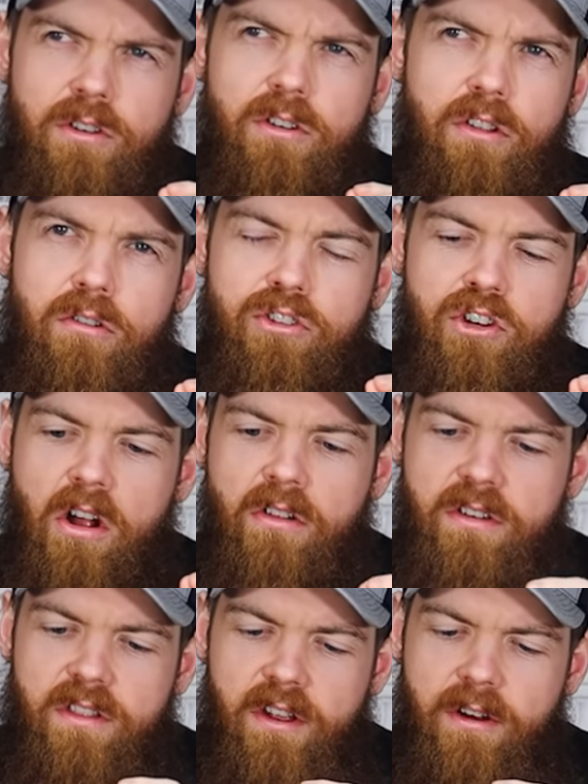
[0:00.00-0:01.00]
There's a little
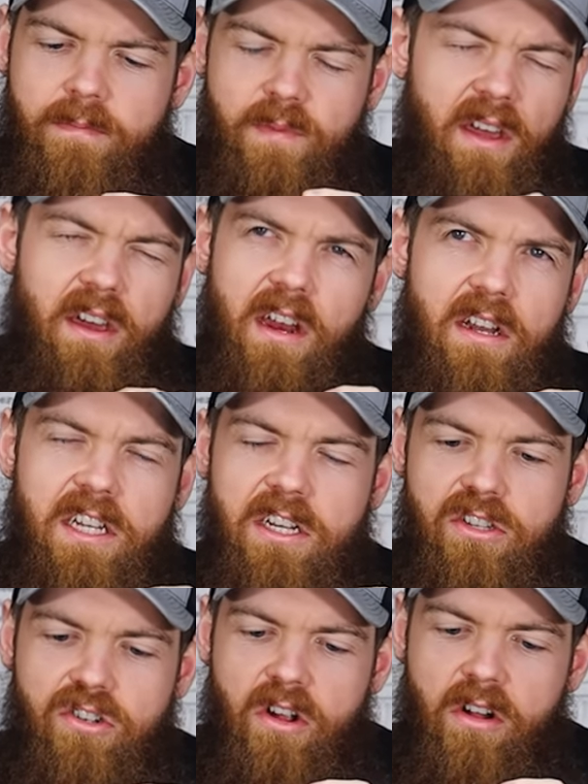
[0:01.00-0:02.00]
chocolate in there. I can kind of
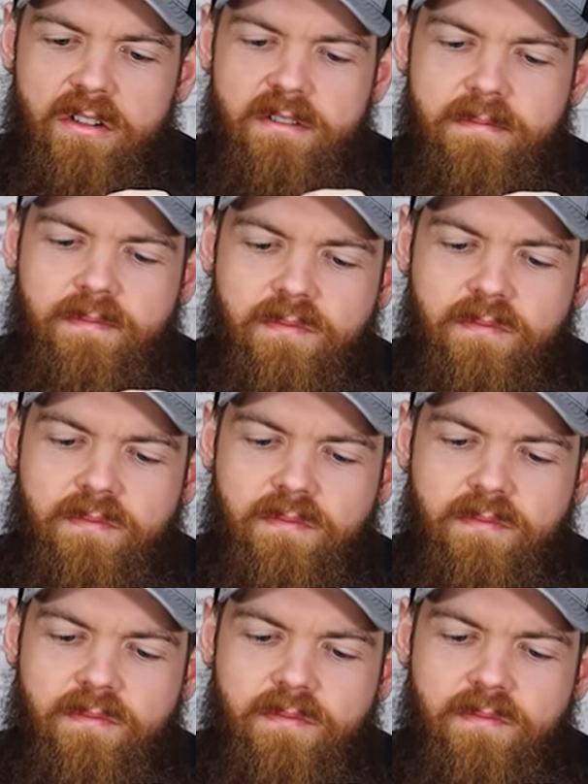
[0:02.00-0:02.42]
taste the chocolate